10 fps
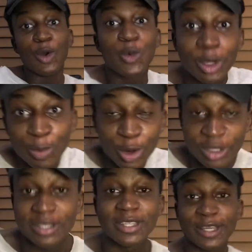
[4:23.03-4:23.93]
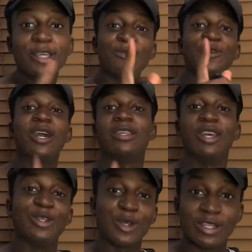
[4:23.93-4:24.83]
Quick pause. If you guys are
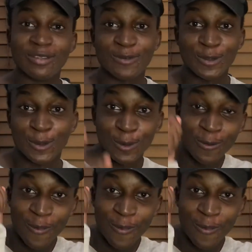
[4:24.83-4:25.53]
enjoying this video,